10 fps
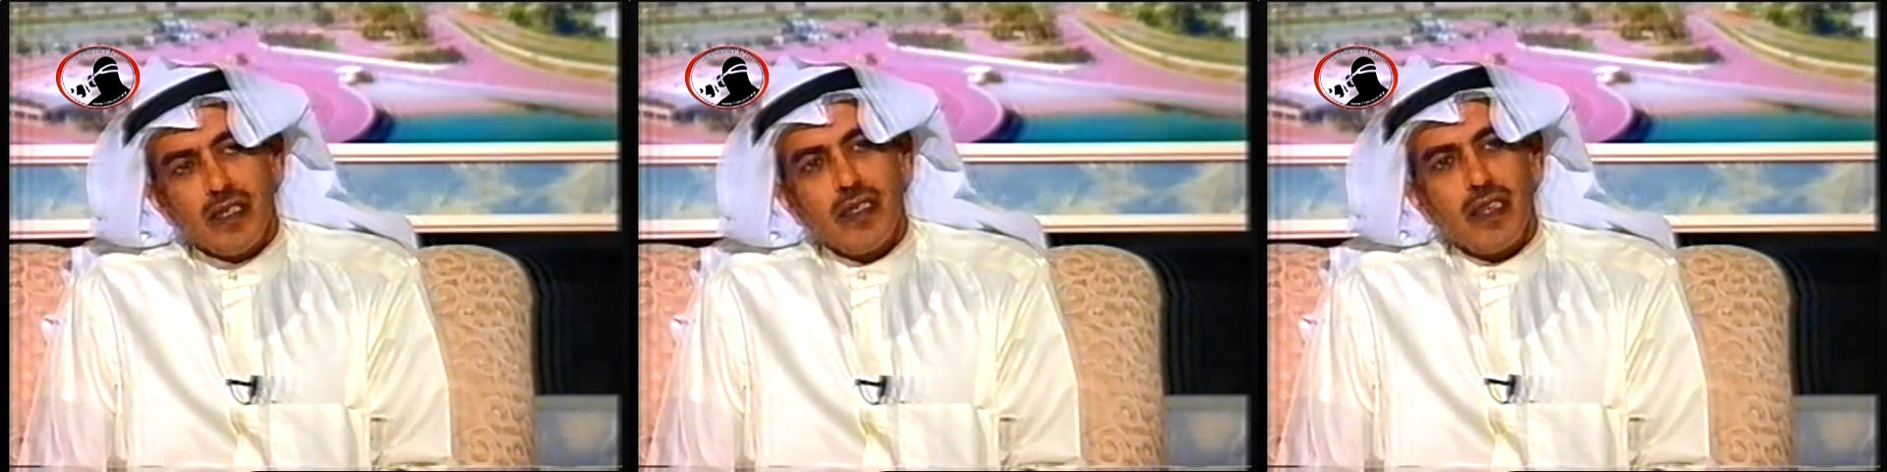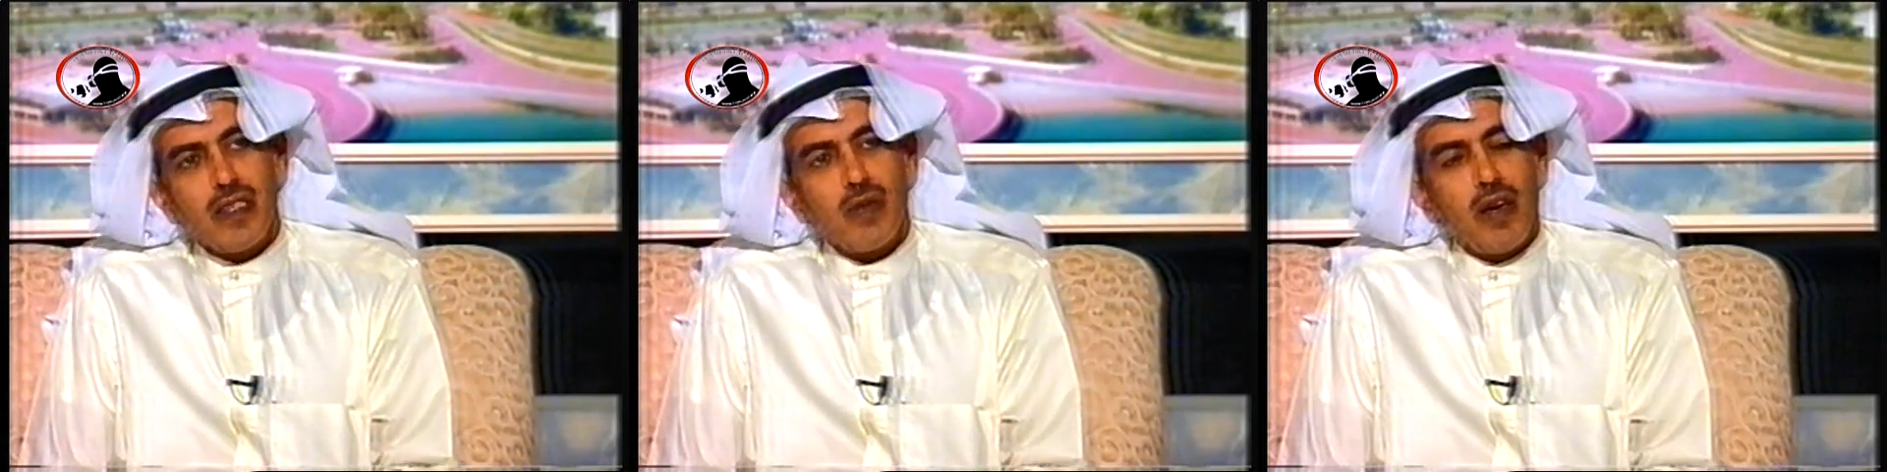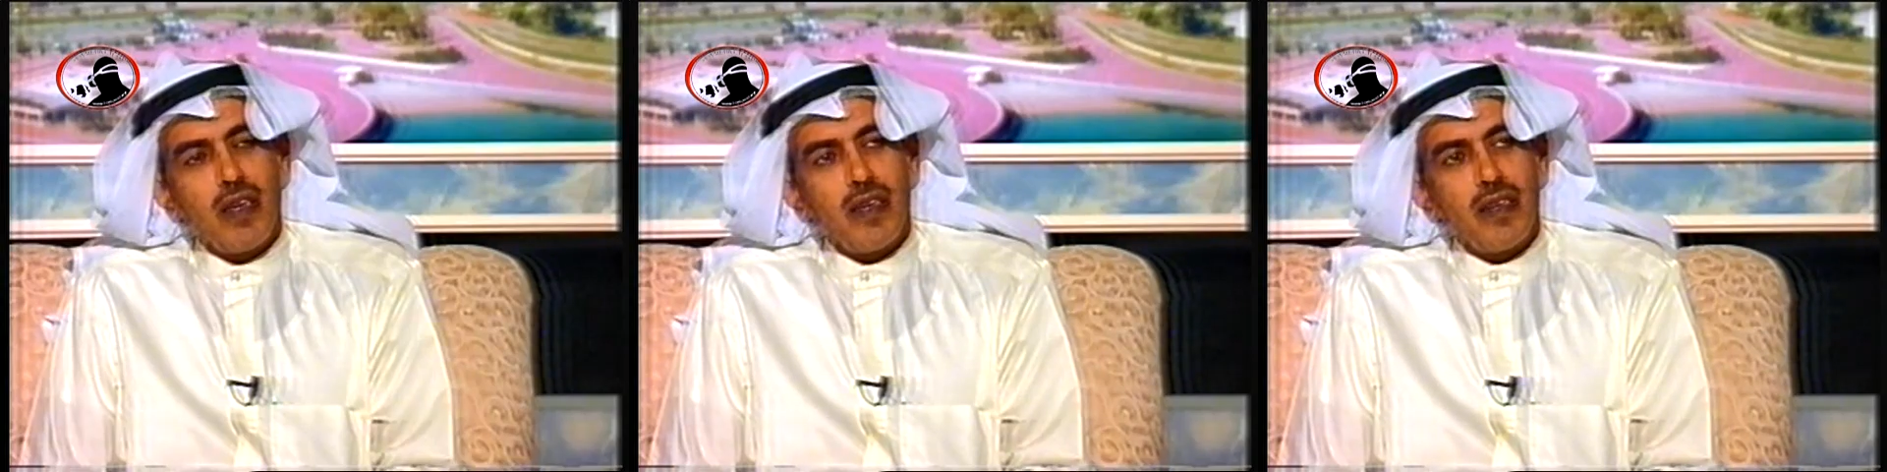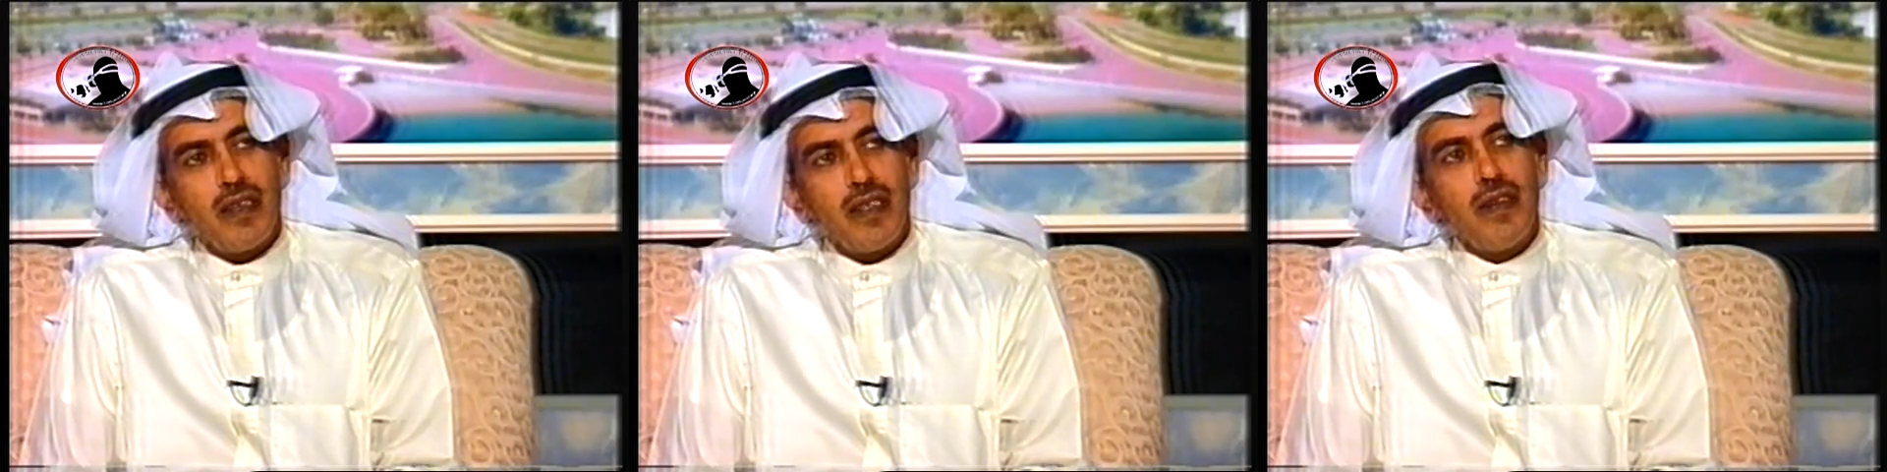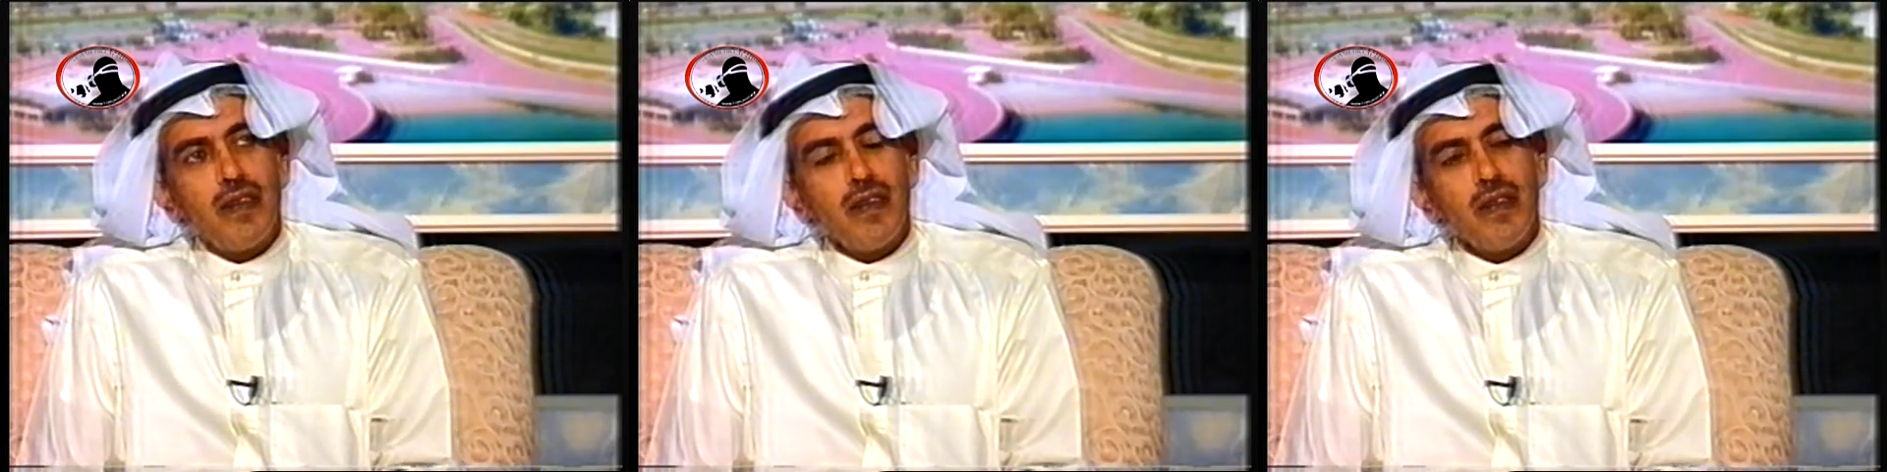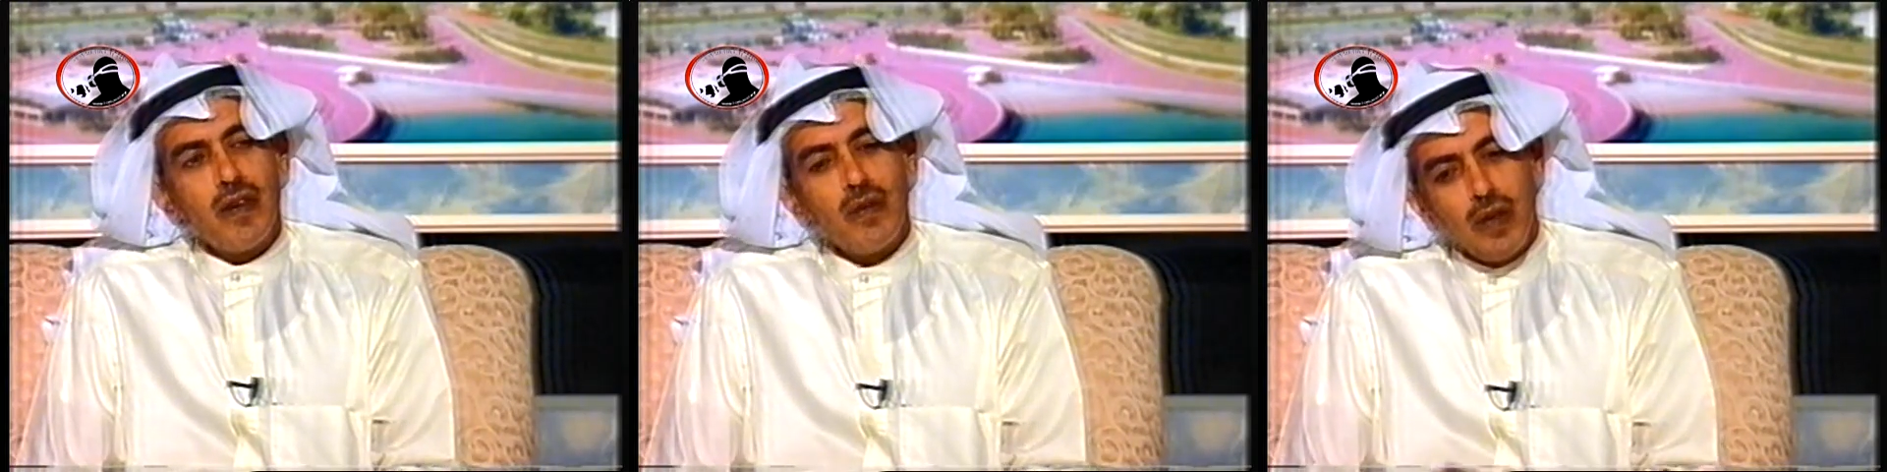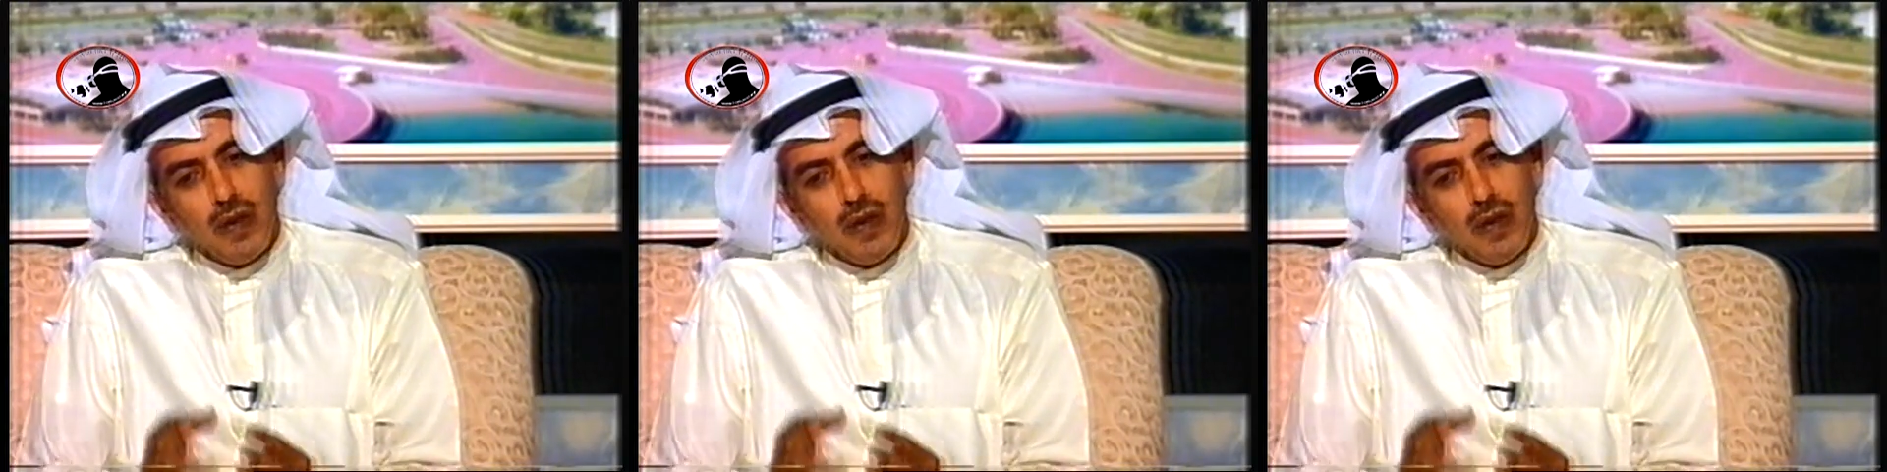That's why you know